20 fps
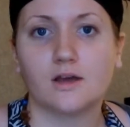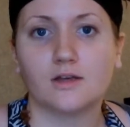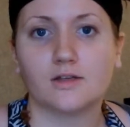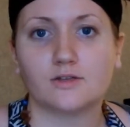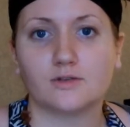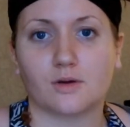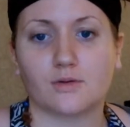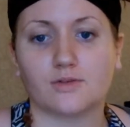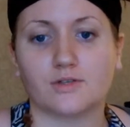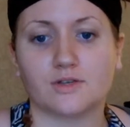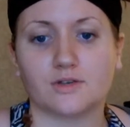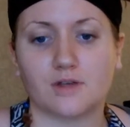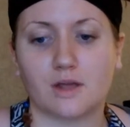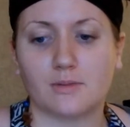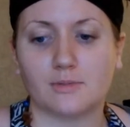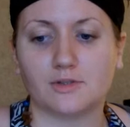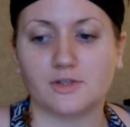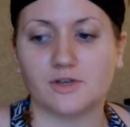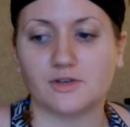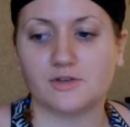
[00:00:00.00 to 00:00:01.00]
so I was
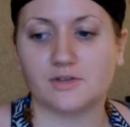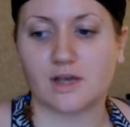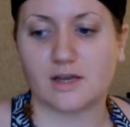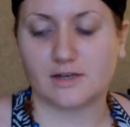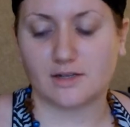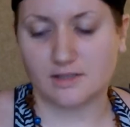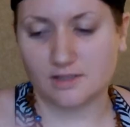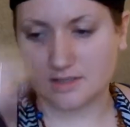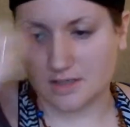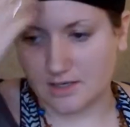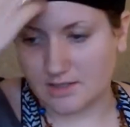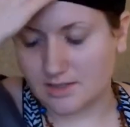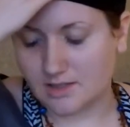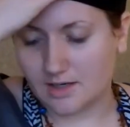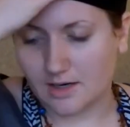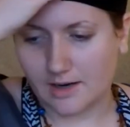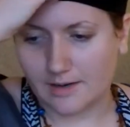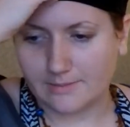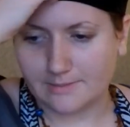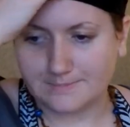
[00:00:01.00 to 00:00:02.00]
able to use that to slice
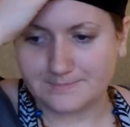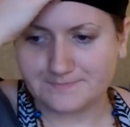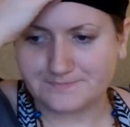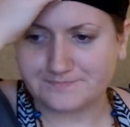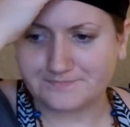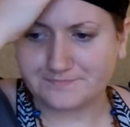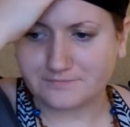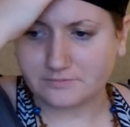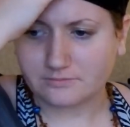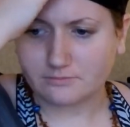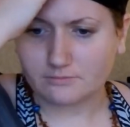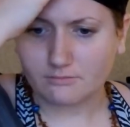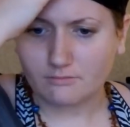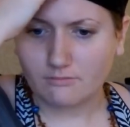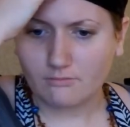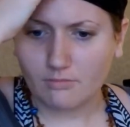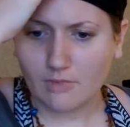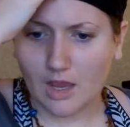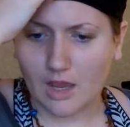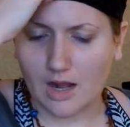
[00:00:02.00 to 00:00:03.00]
it up.
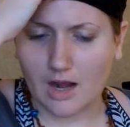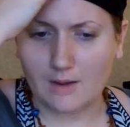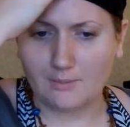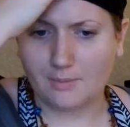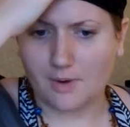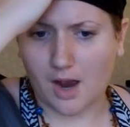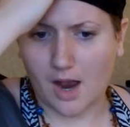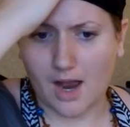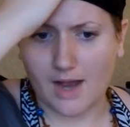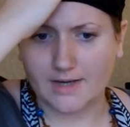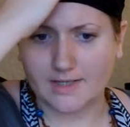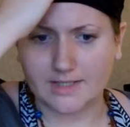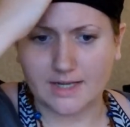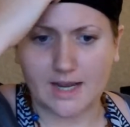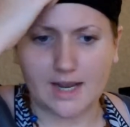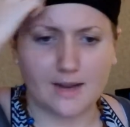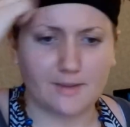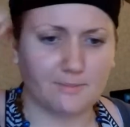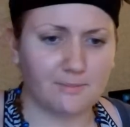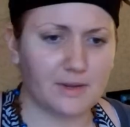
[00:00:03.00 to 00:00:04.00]
And I bought
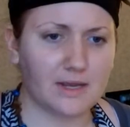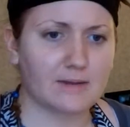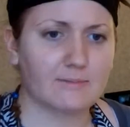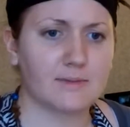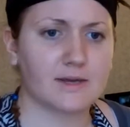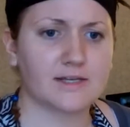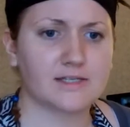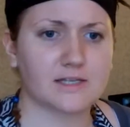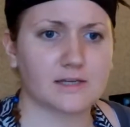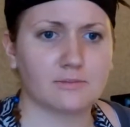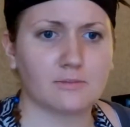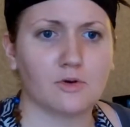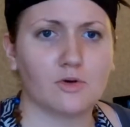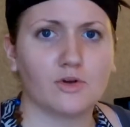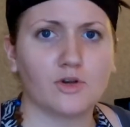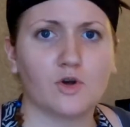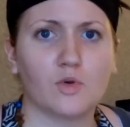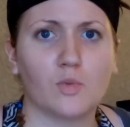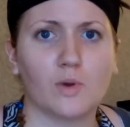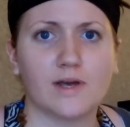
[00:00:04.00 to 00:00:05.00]
a big mixing
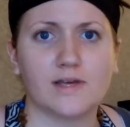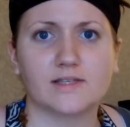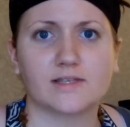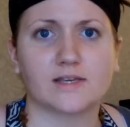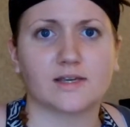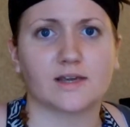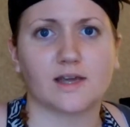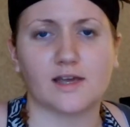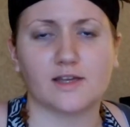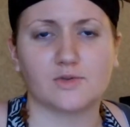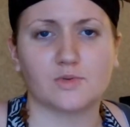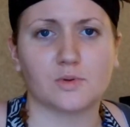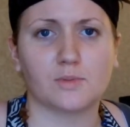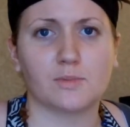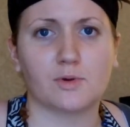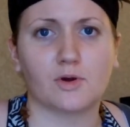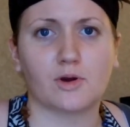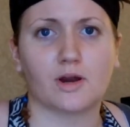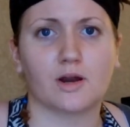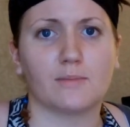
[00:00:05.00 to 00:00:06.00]
bowl and a whisk in case we
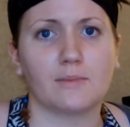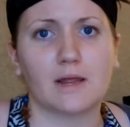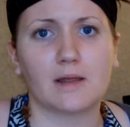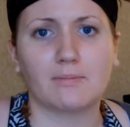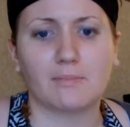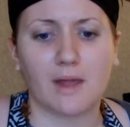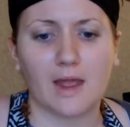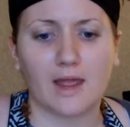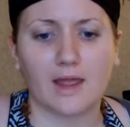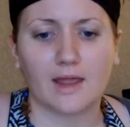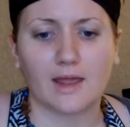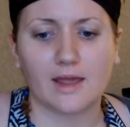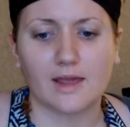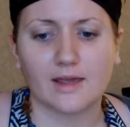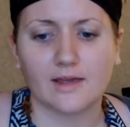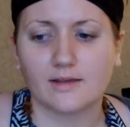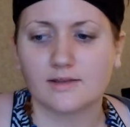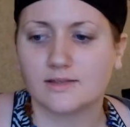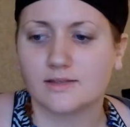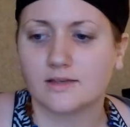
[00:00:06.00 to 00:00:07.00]
were gonna make
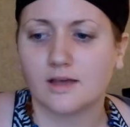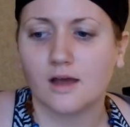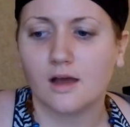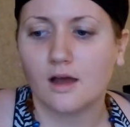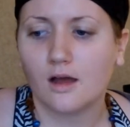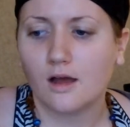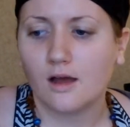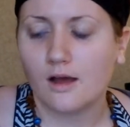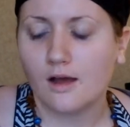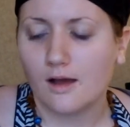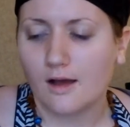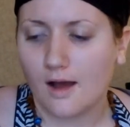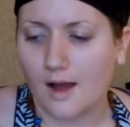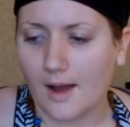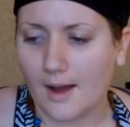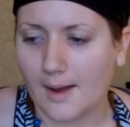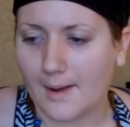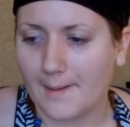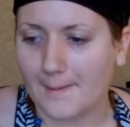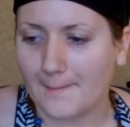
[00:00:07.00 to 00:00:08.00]
pancakes.
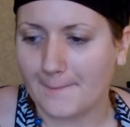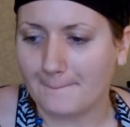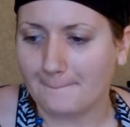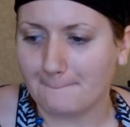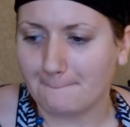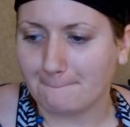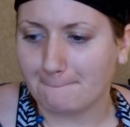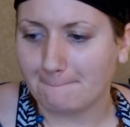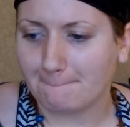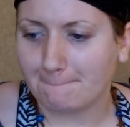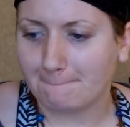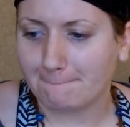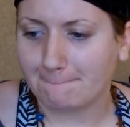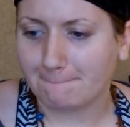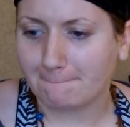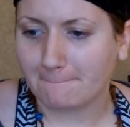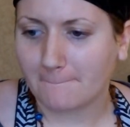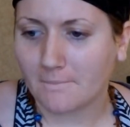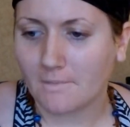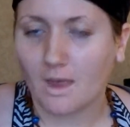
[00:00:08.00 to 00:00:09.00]

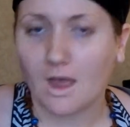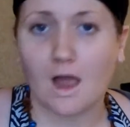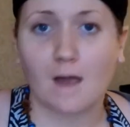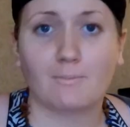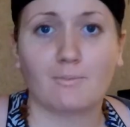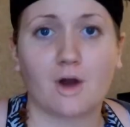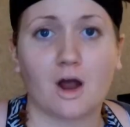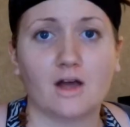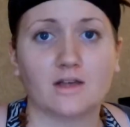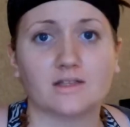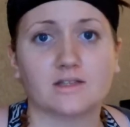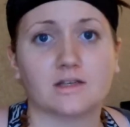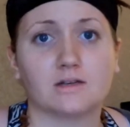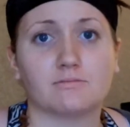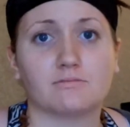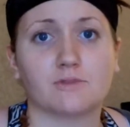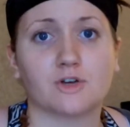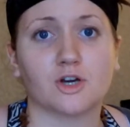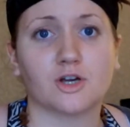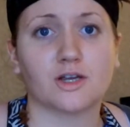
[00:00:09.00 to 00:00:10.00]
I brought
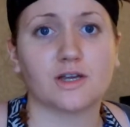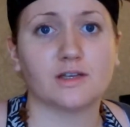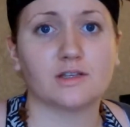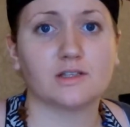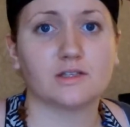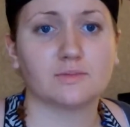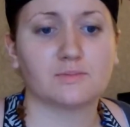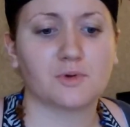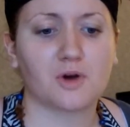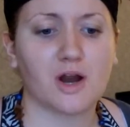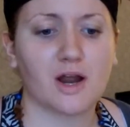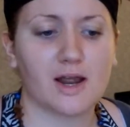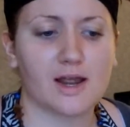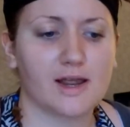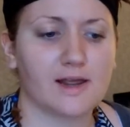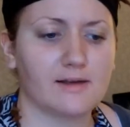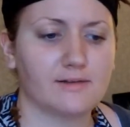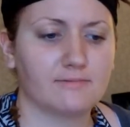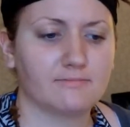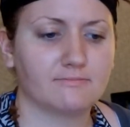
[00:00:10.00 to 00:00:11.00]
some cooking
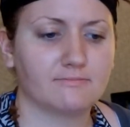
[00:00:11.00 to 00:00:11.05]
spray.